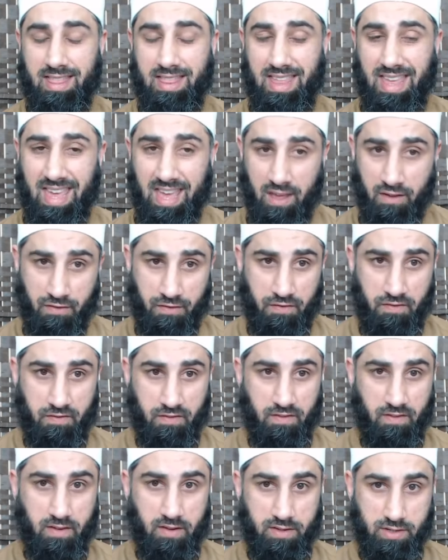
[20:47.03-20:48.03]
if
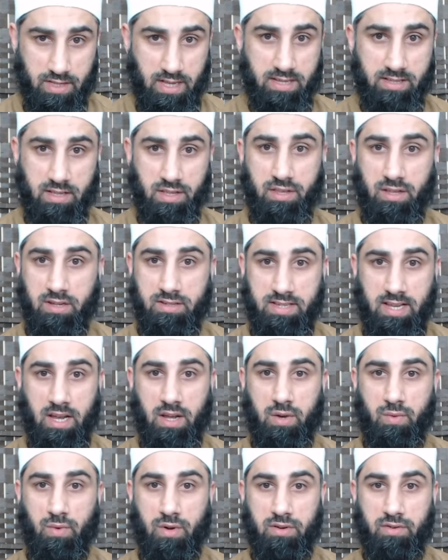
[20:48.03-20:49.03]
so, that's the third,
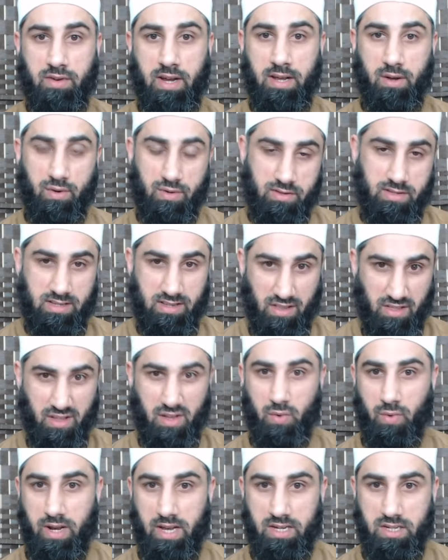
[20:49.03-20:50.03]
second one, right? Well, that's the third
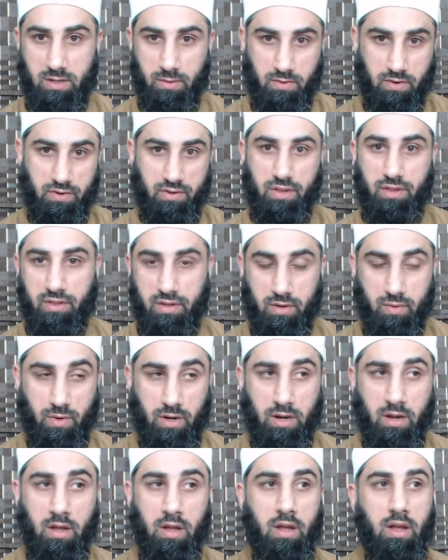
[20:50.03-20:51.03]
one actually. We're going to the third one.
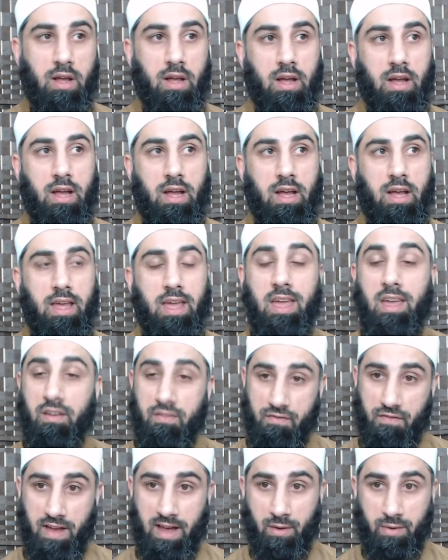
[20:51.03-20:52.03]
Uh,
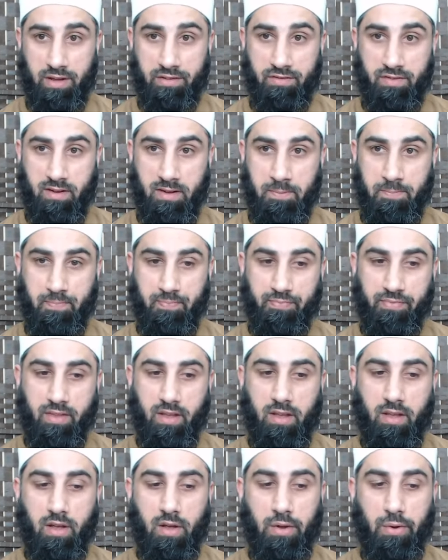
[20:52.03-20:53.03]
if, however,
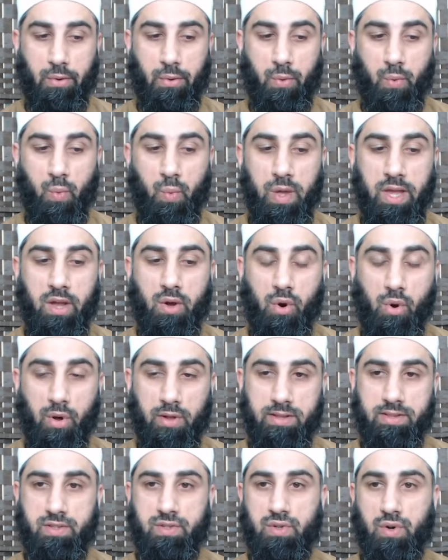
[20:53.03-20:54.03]
we
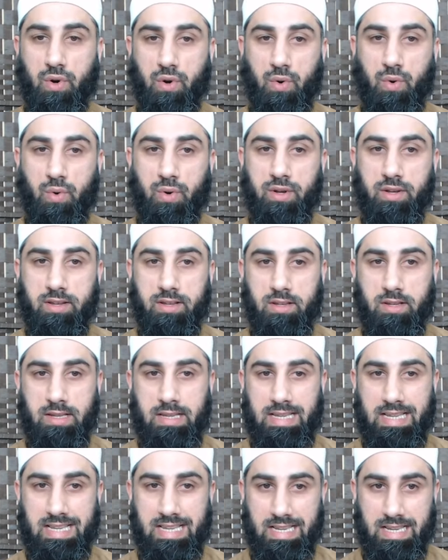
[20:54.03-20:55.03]
also
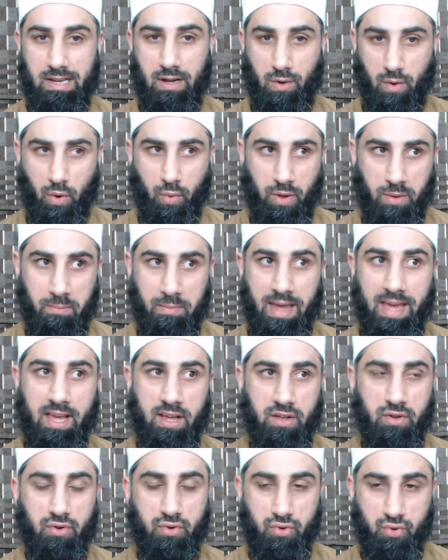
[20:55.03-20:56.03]
or we make
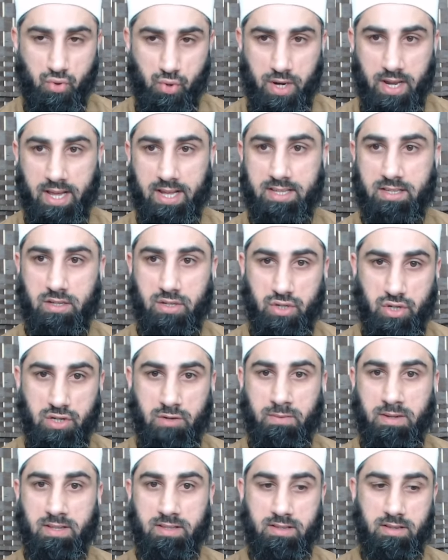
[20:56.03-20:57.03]
rulings and
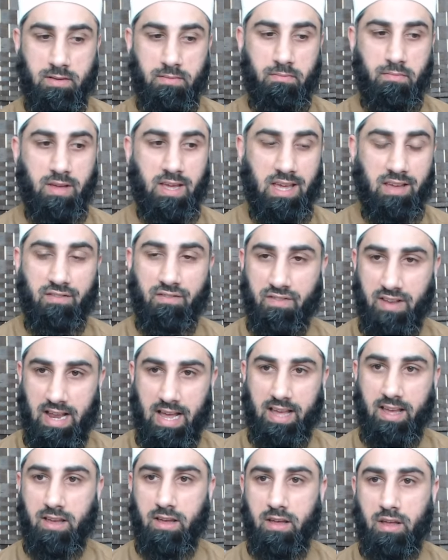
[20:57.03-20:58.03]
judgments and give
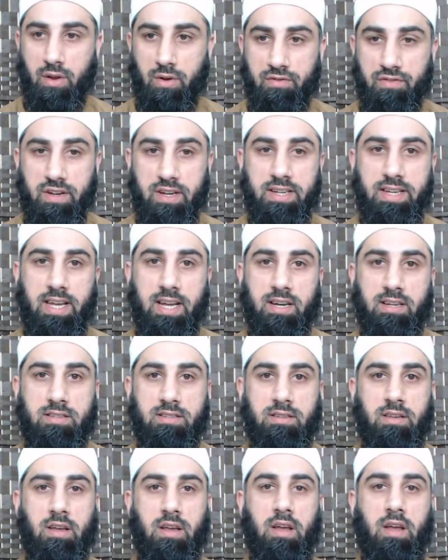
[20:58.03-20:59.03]
like you know verdicts
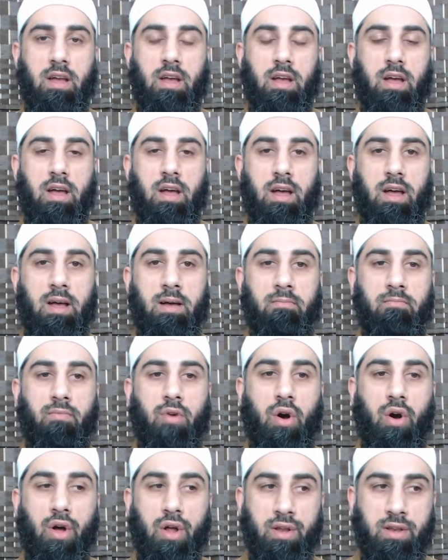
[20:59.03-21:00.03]
um,
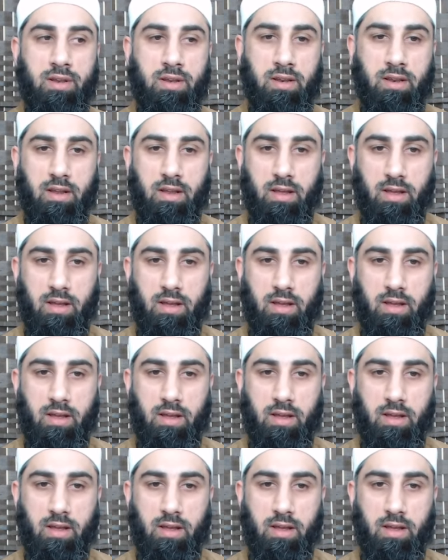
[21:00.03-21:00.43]
on